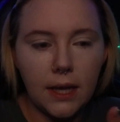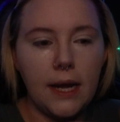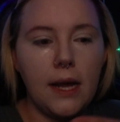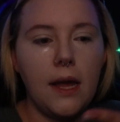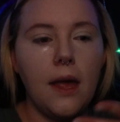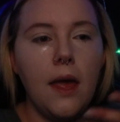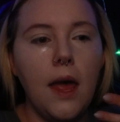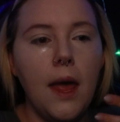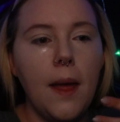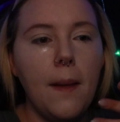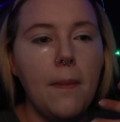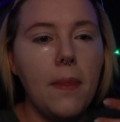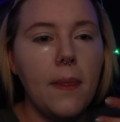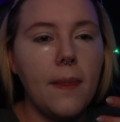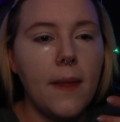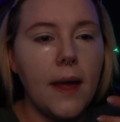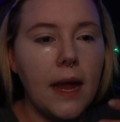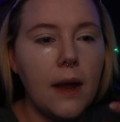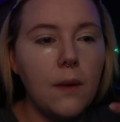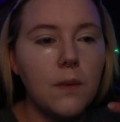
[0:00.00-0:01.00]
Like,
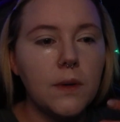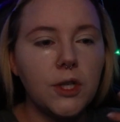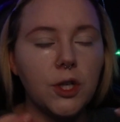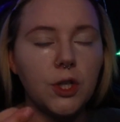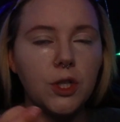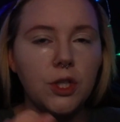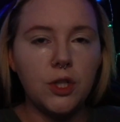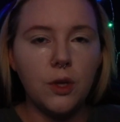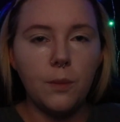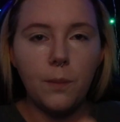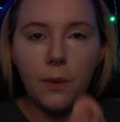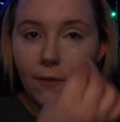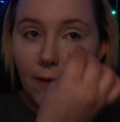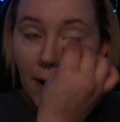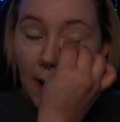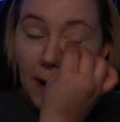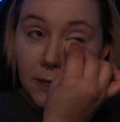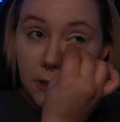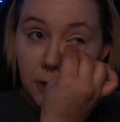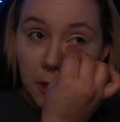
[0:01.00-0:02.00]
he was her
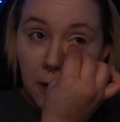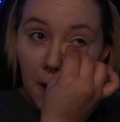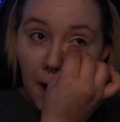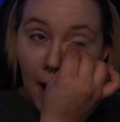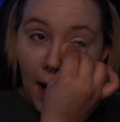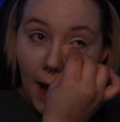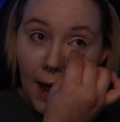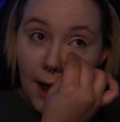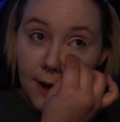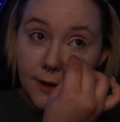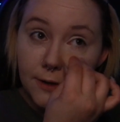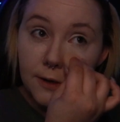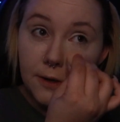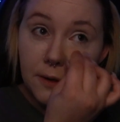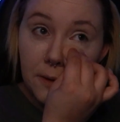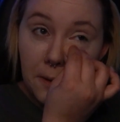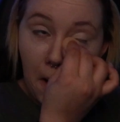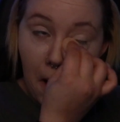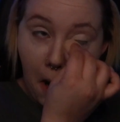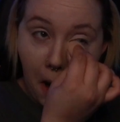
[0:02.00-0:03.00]
supervisor
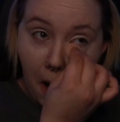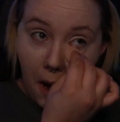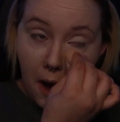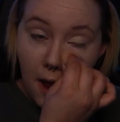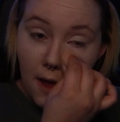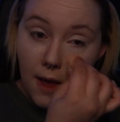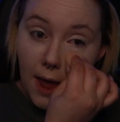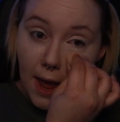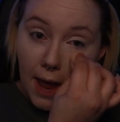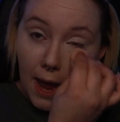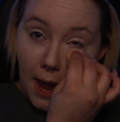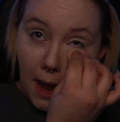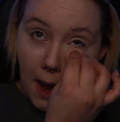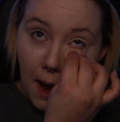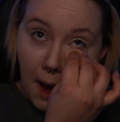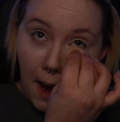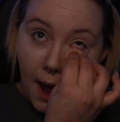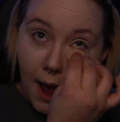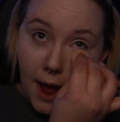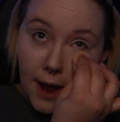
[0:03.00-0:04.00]
and
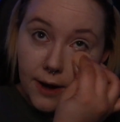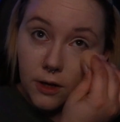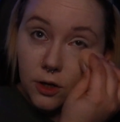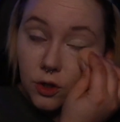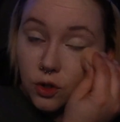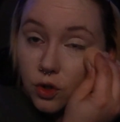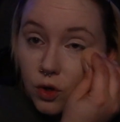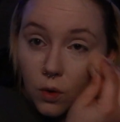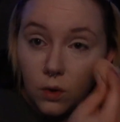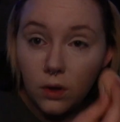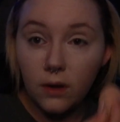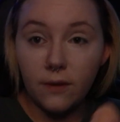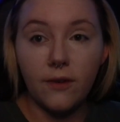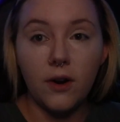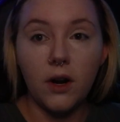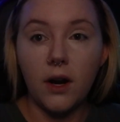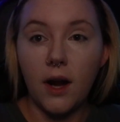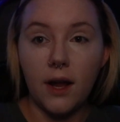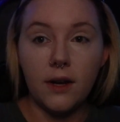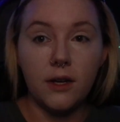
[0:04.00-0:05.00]
he had control of
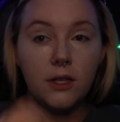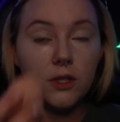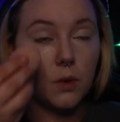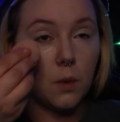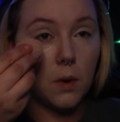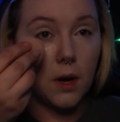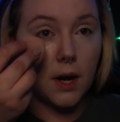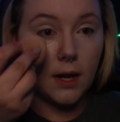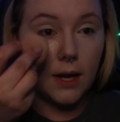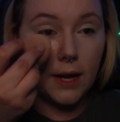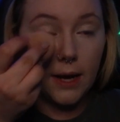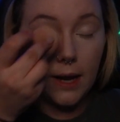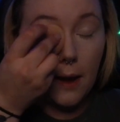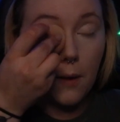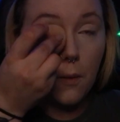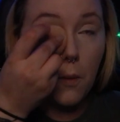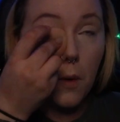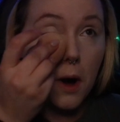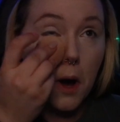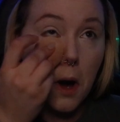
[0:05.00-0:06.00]
her, kind of, sort of, like,
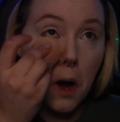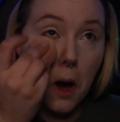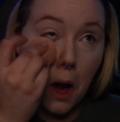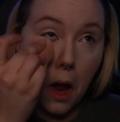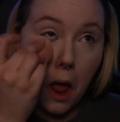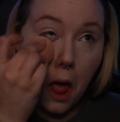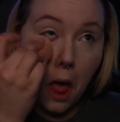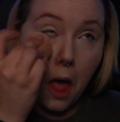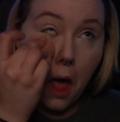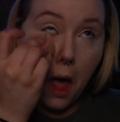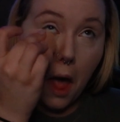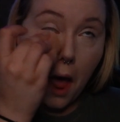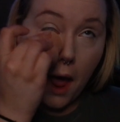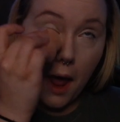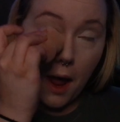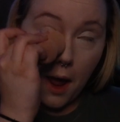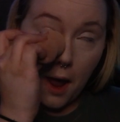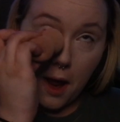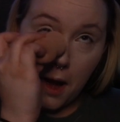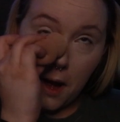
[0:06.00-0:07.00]
at work.
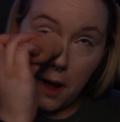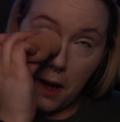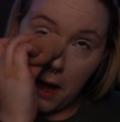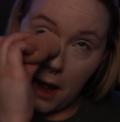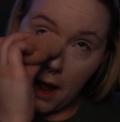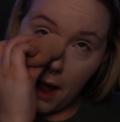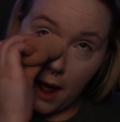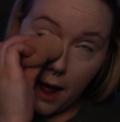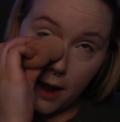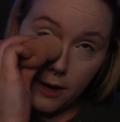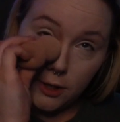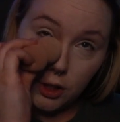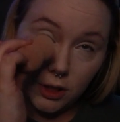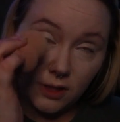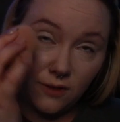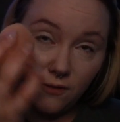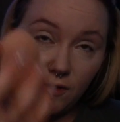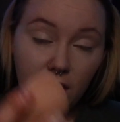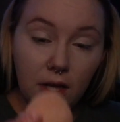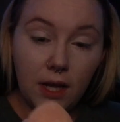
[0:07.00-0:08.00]
And I
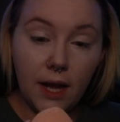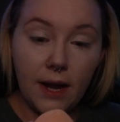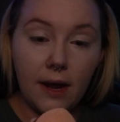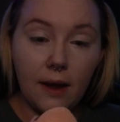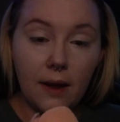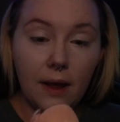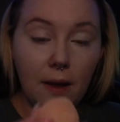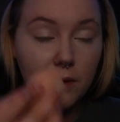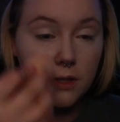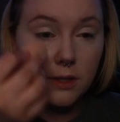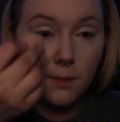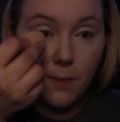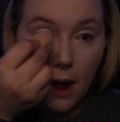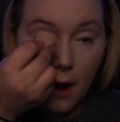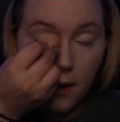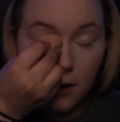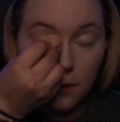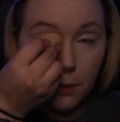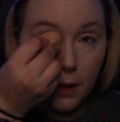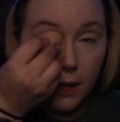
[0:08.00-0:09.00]
just feel like it was a
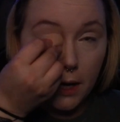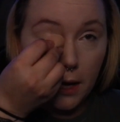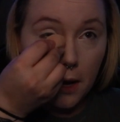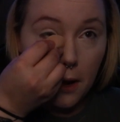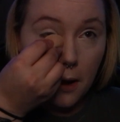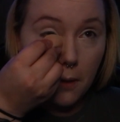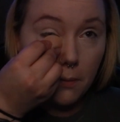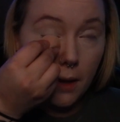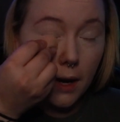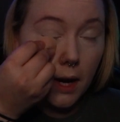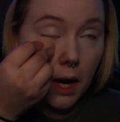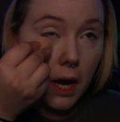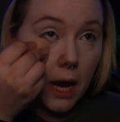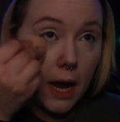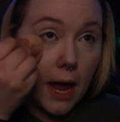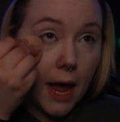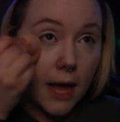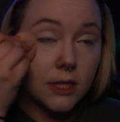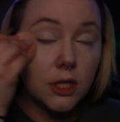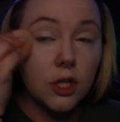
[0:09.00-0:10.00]
power play to him. Like,
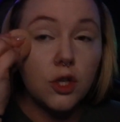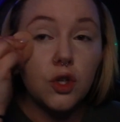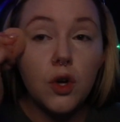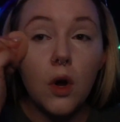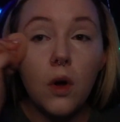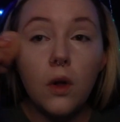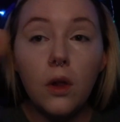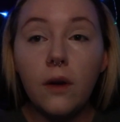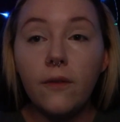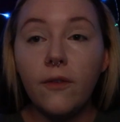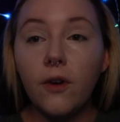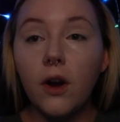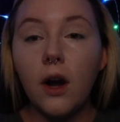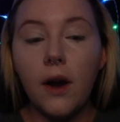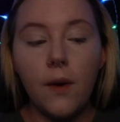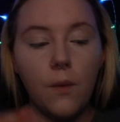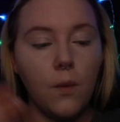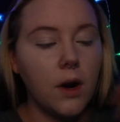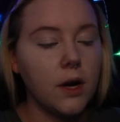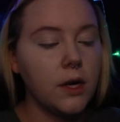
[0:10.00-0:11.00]
he has control over
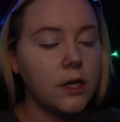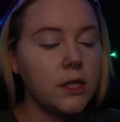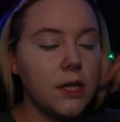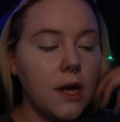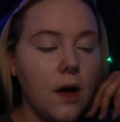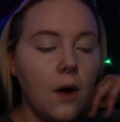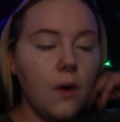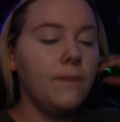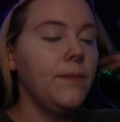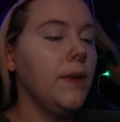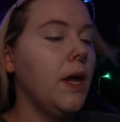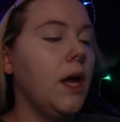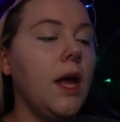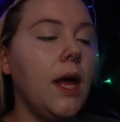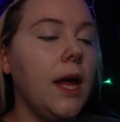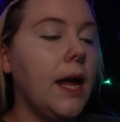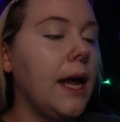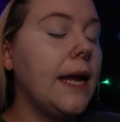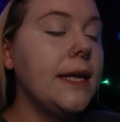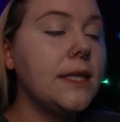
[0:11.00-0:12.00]
her at work, so
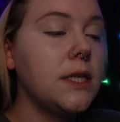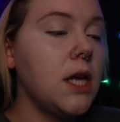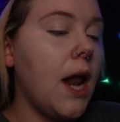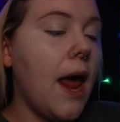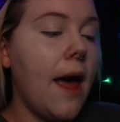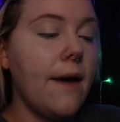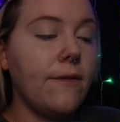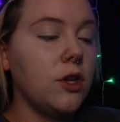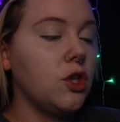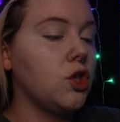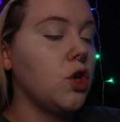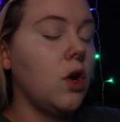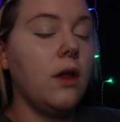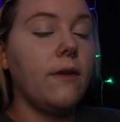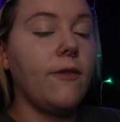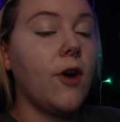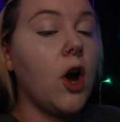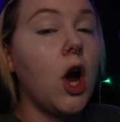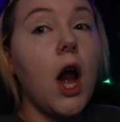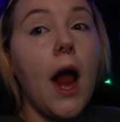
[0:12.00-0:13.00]
he's going to have control
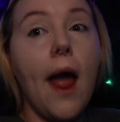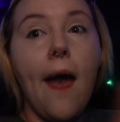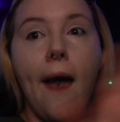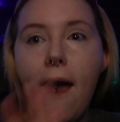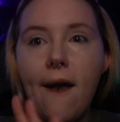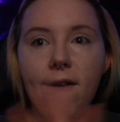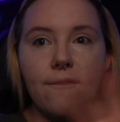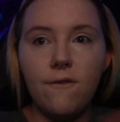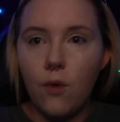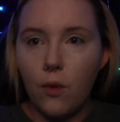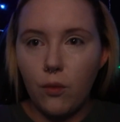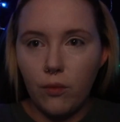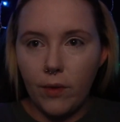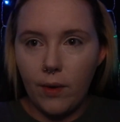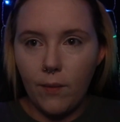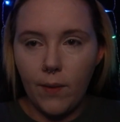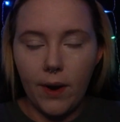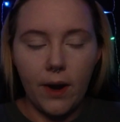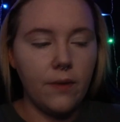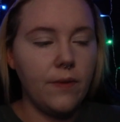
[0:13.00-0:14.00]
over her
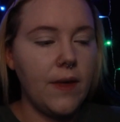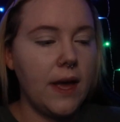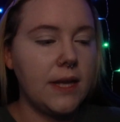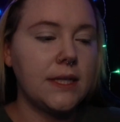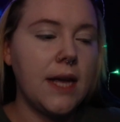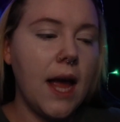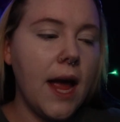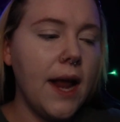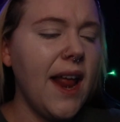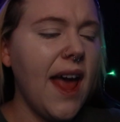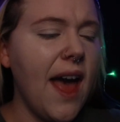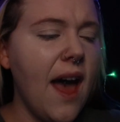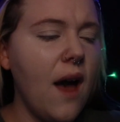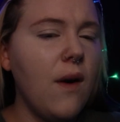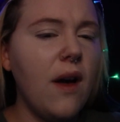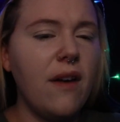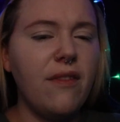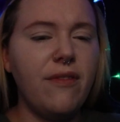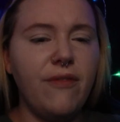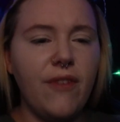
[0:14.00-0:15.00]
everywhere. That's kind of how
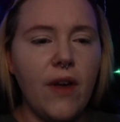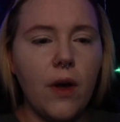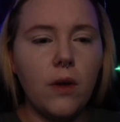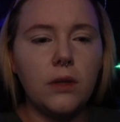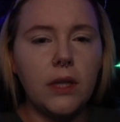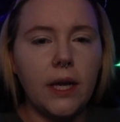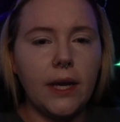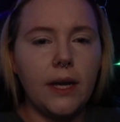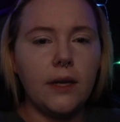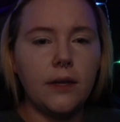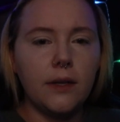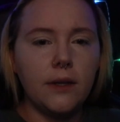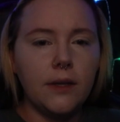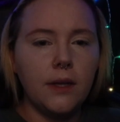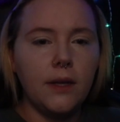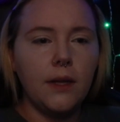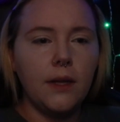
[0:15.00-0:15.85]
I felt like